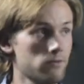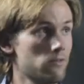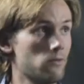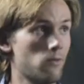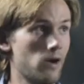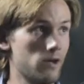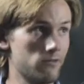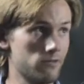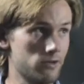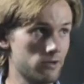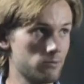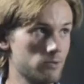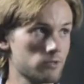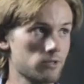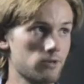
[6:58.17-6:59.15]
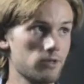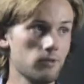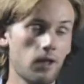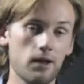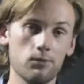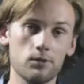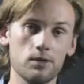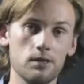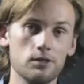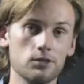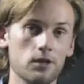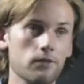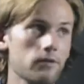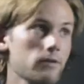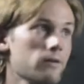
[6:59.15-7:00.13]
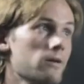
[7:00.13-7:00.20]
The y variables are in line with each
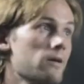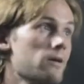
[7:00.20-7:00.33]
other.